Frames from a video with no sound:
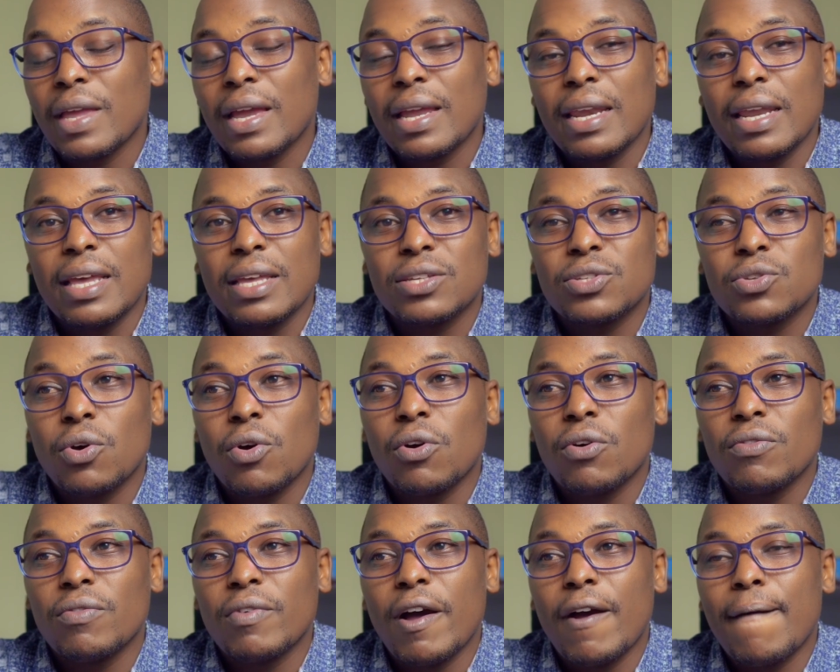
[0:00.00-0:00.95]
less
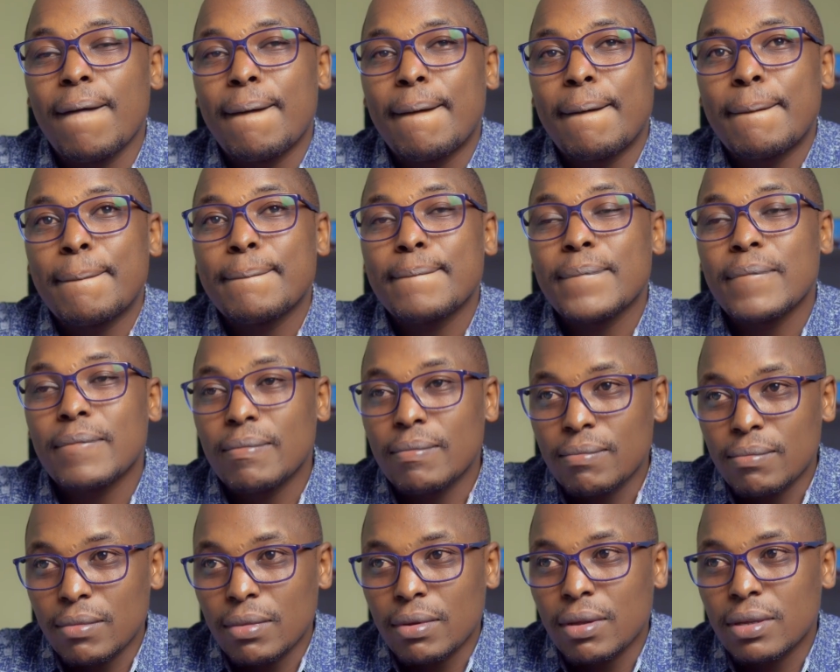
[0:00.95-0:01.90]
of,
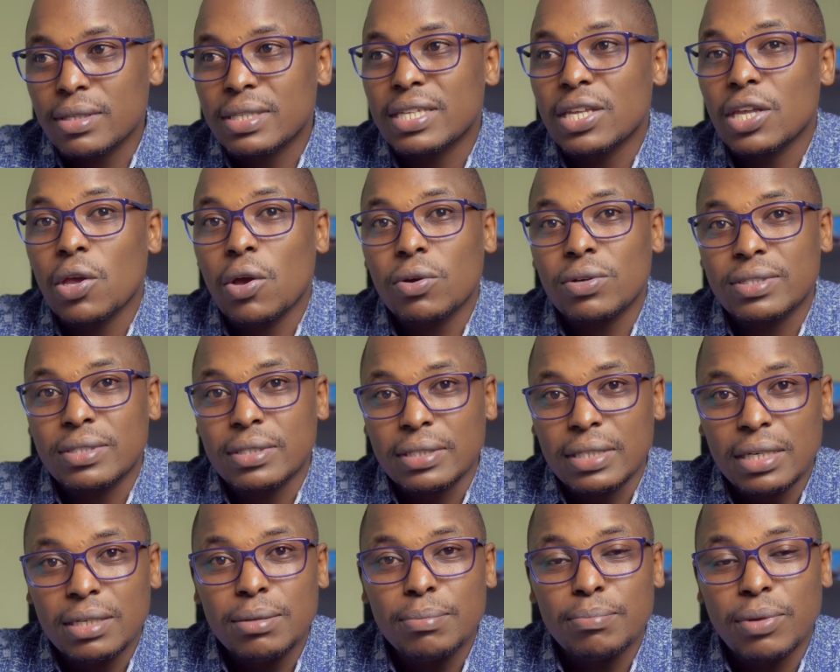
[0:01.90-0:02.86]
let's say,
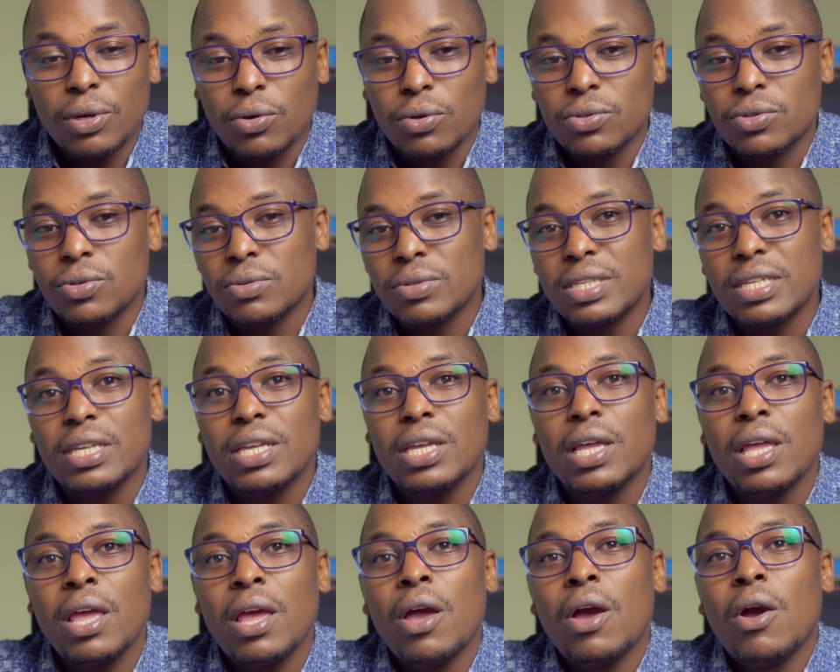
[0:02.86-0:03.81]
oxygen, because you see,
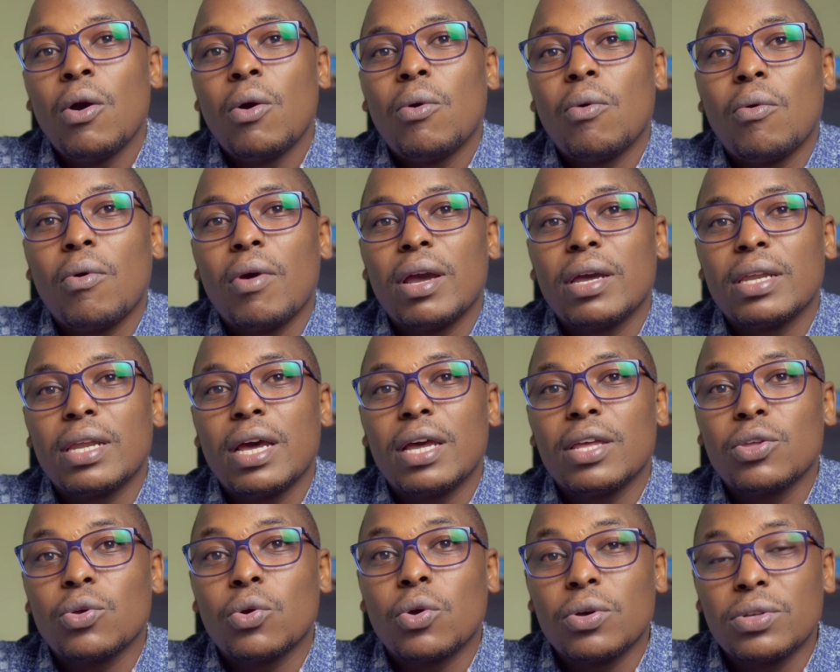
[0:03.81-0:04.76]
when
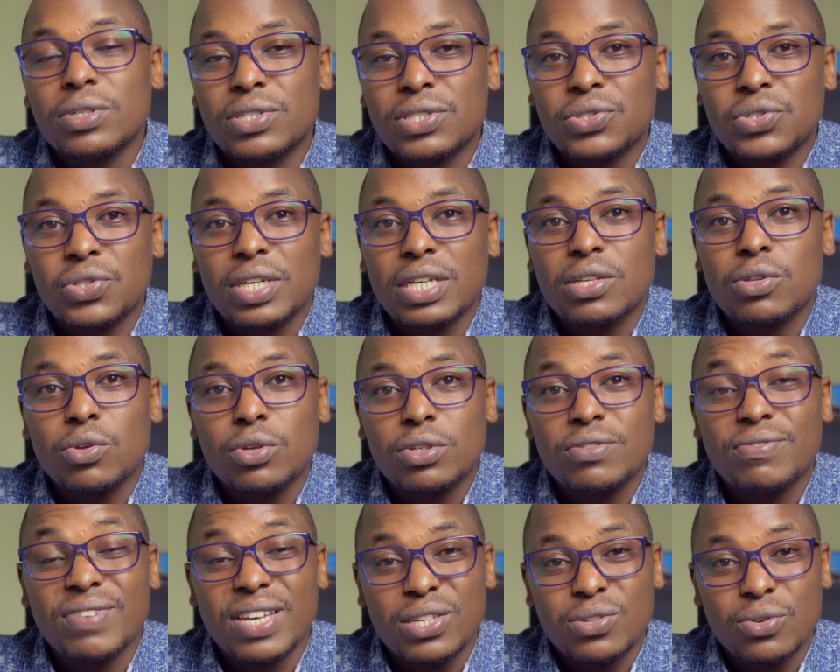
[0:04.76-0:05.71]
you constrict
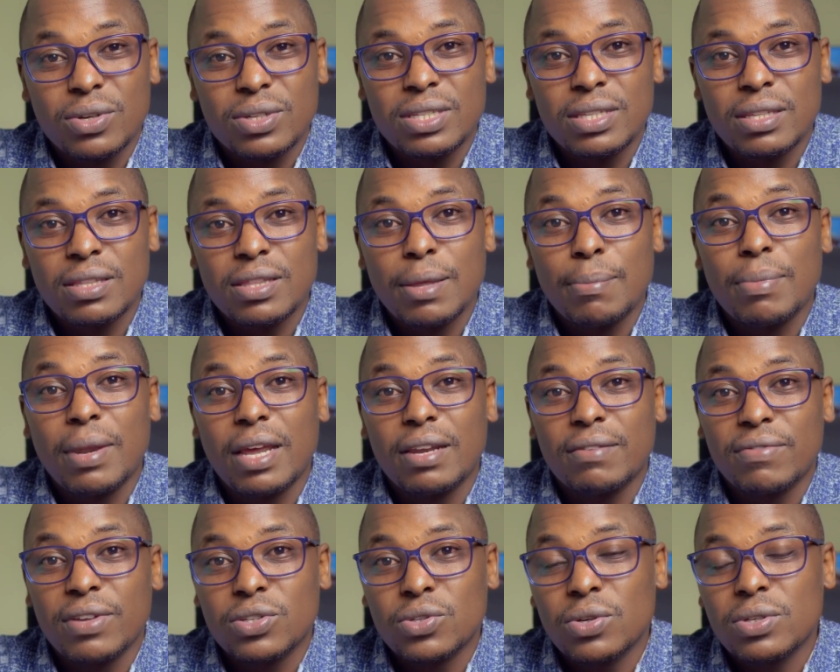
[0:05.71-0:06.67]
those vessels, the
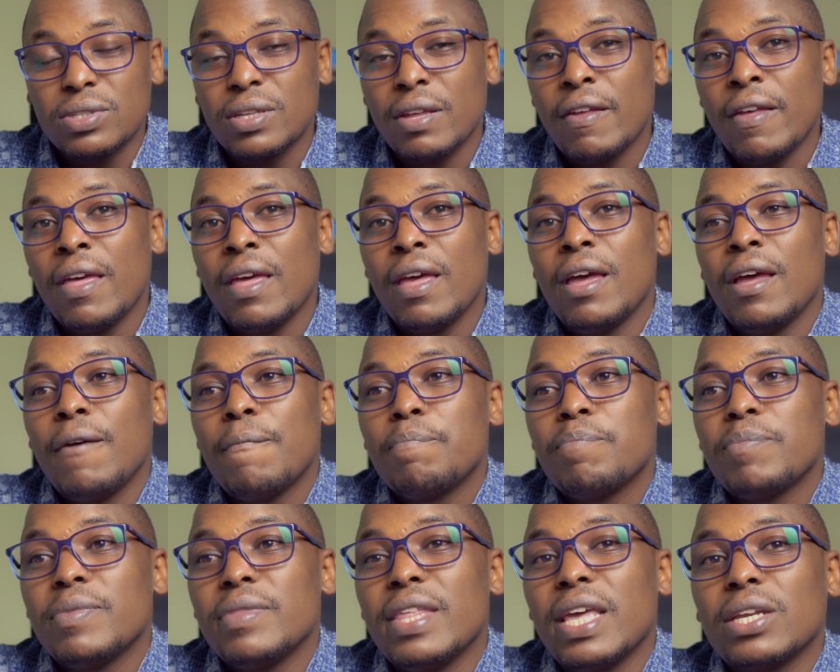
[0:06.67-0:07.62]
blood vessels,
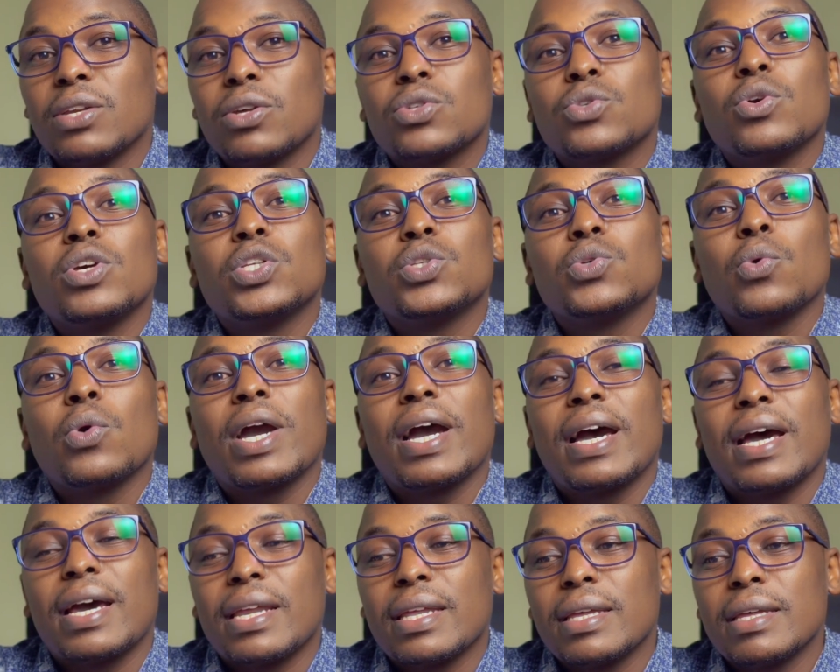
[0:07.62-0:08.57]
they are not going to
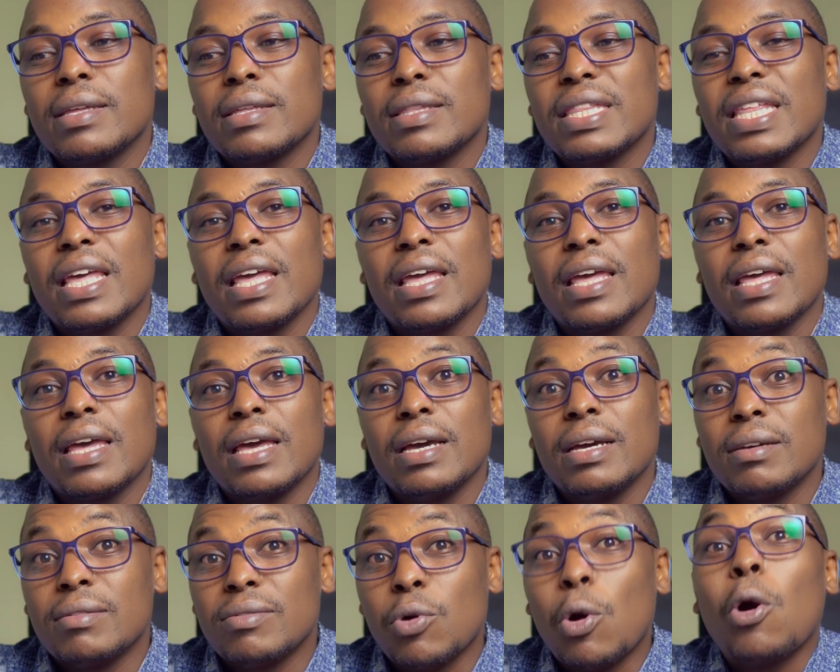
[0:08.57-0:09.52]
carry
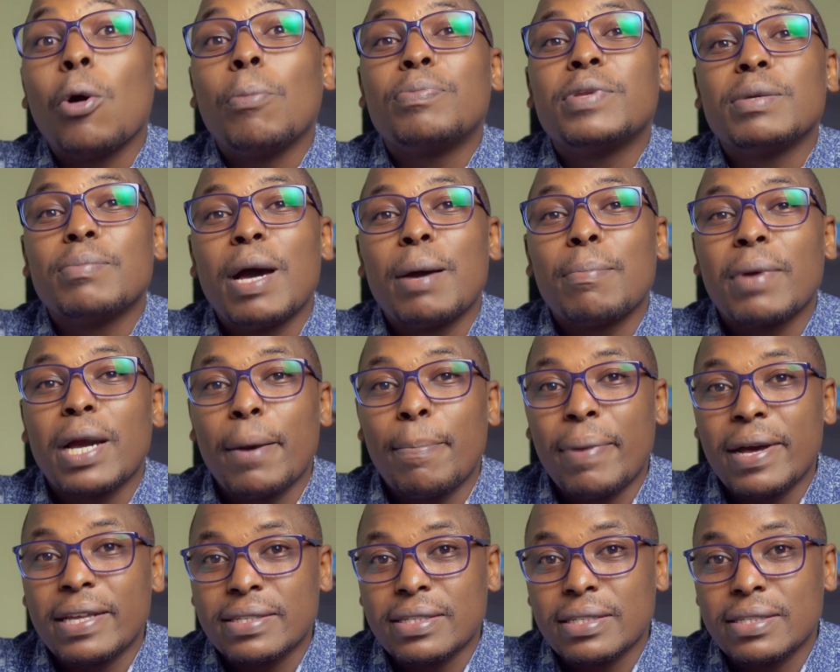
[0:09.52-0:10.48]
the optimum
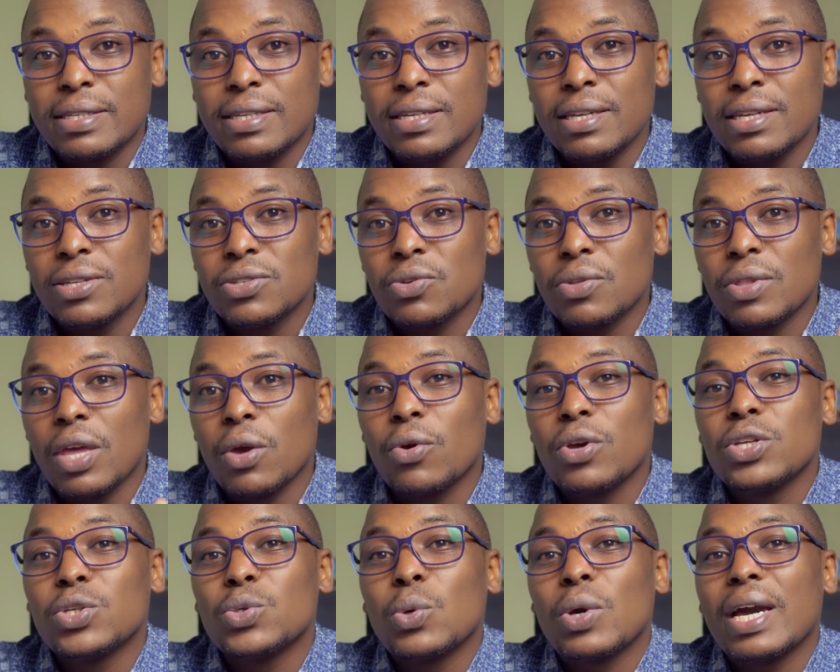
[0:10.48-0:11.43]
capacity, so they're
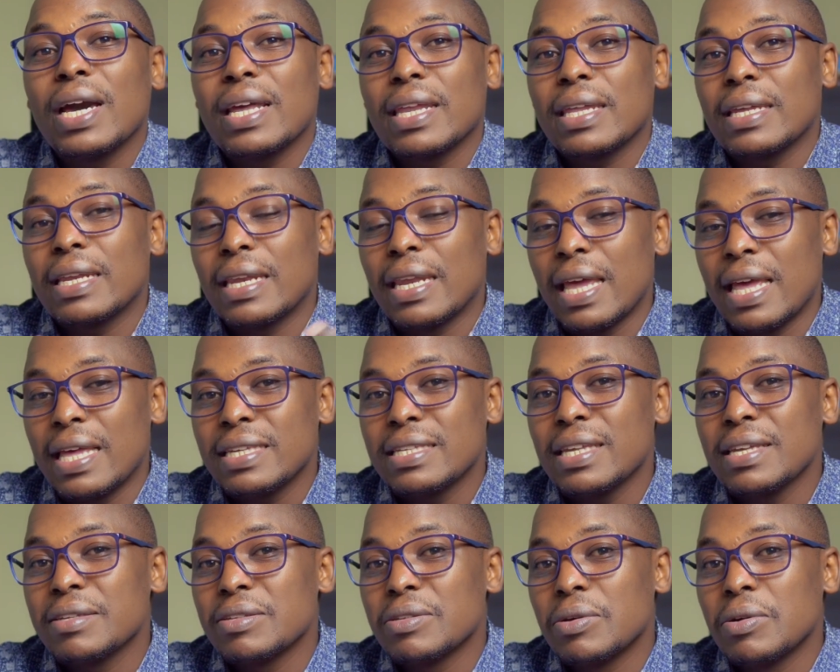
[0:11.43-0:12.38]
going to carry
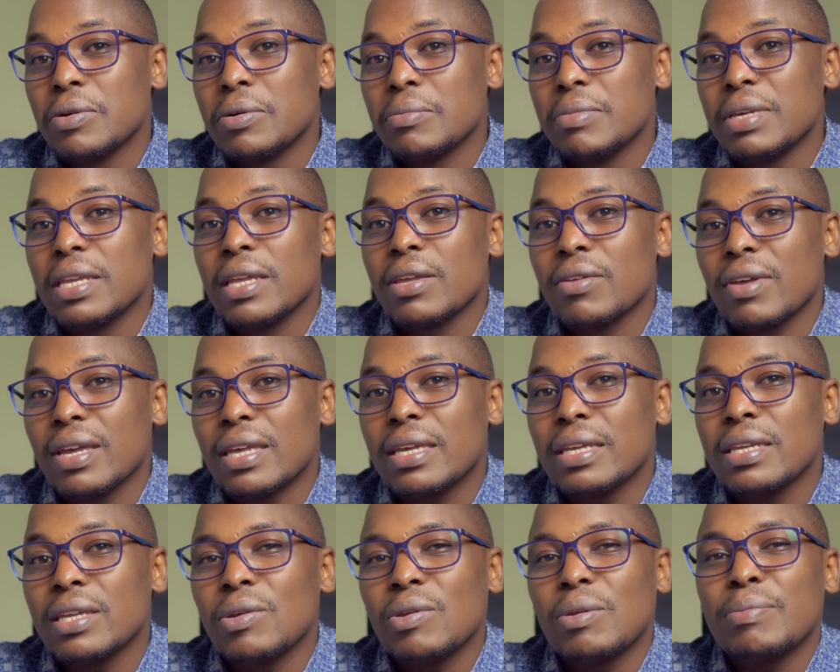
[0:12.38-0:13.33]
less. So meaning your
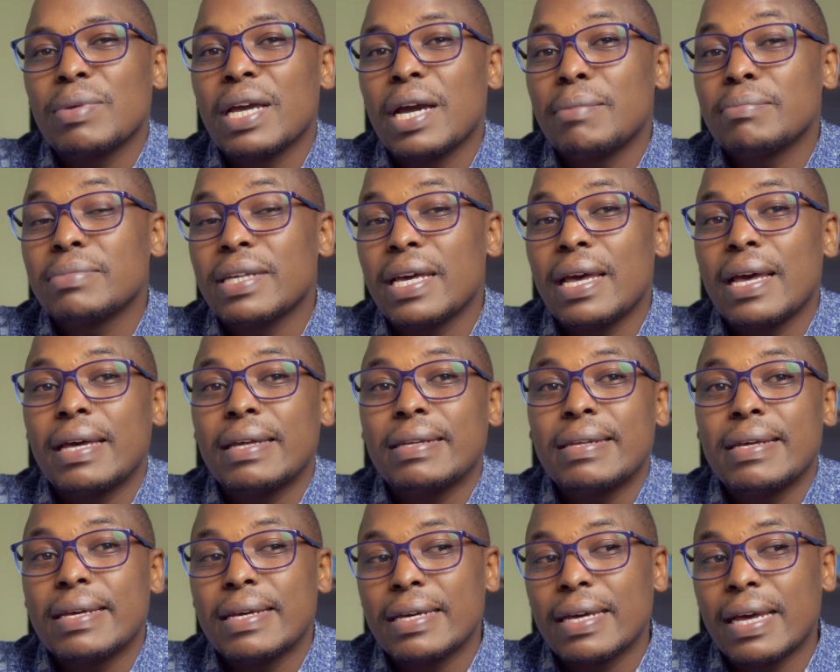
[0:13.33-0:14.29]
kidney will become
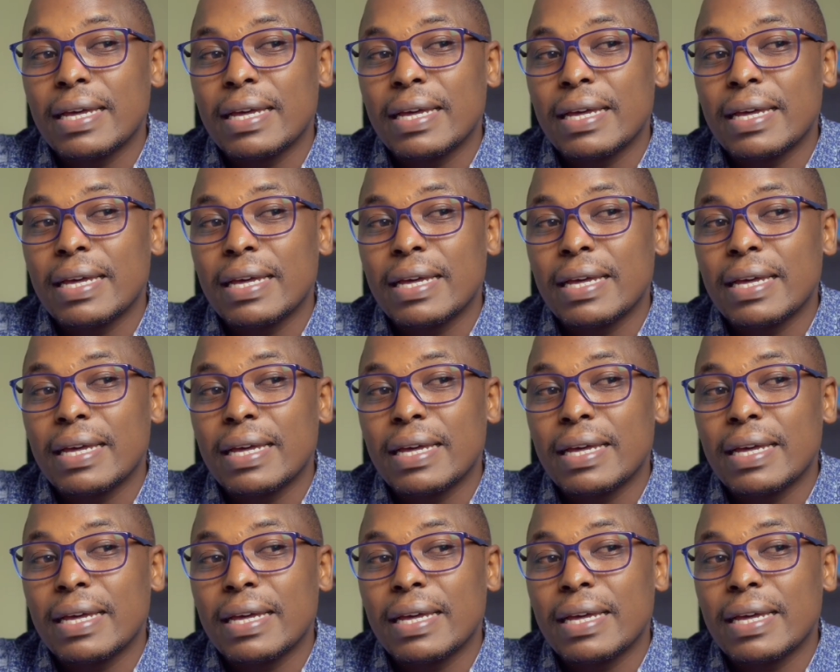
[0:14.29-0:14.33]
tired